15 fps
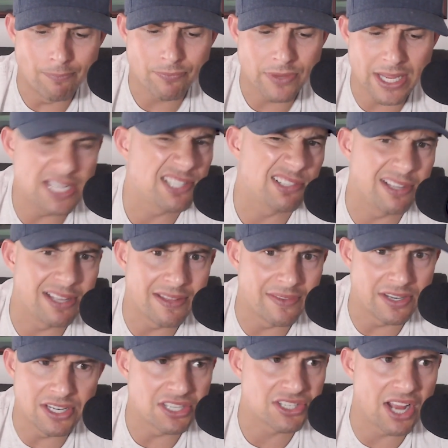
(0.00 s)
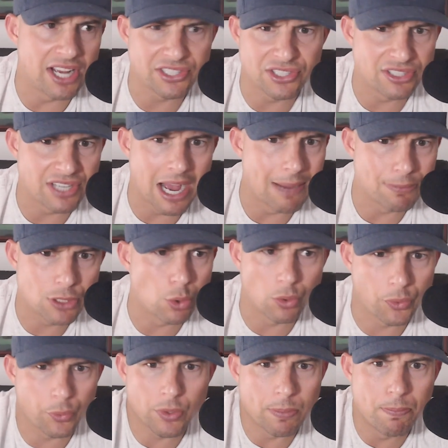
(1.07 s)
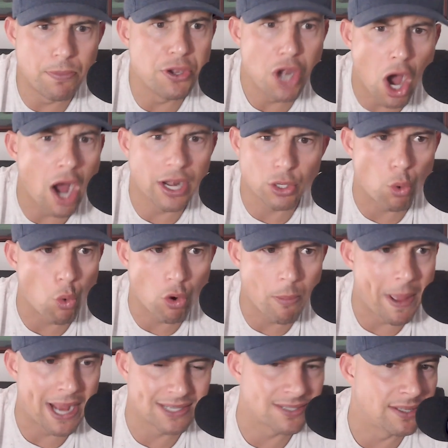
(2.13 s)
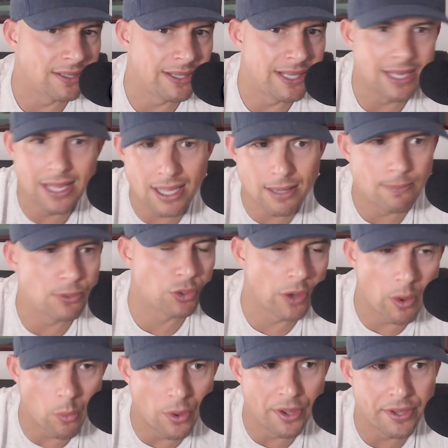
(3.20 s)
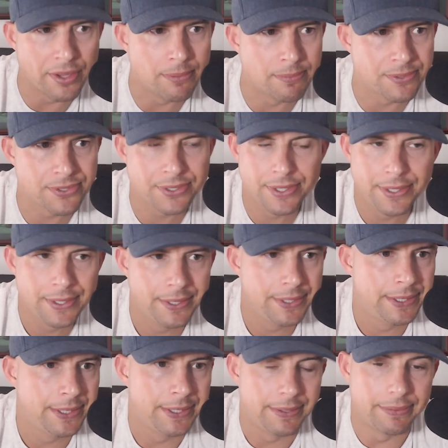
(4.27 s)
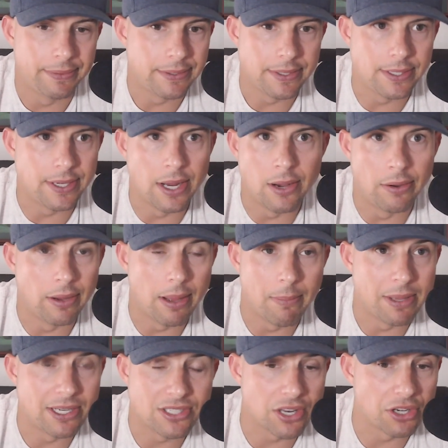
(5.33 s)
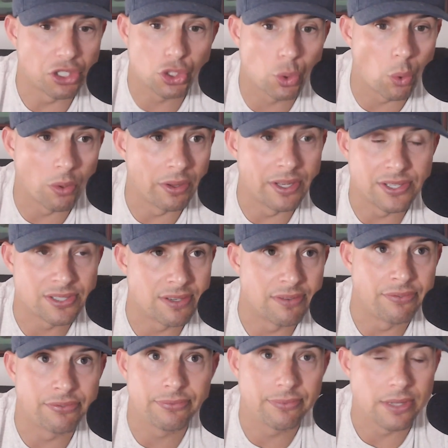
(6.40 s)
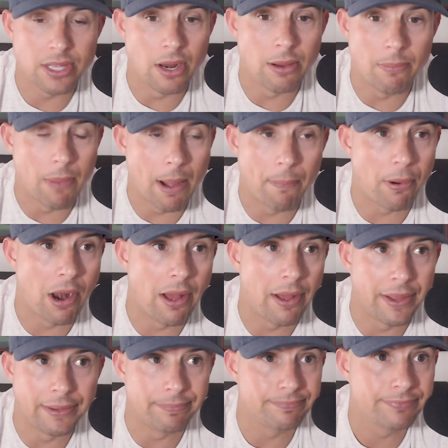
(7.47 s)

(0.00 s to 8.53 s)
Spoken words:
Easily in the discussion, top two or three non-quarterbacks in the league. Him, Trent Williams. You know, I mean, it's on a short list of, you know, I'm probably,